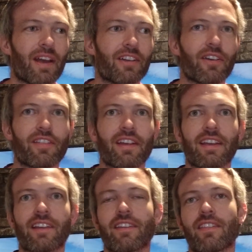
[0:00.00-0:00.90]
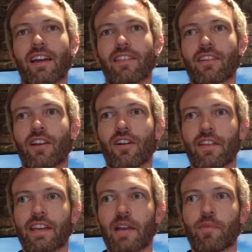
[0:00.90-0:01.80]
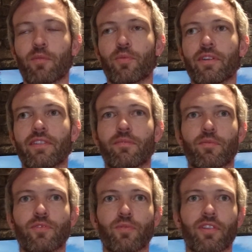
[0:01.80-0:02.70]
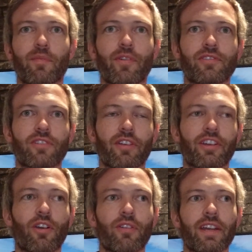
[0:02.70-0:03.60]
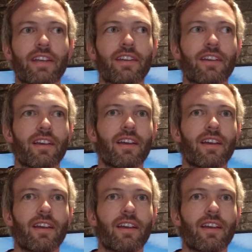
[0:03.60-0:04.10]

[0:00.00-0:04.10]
And I think that the car they came up with was one of the most iconic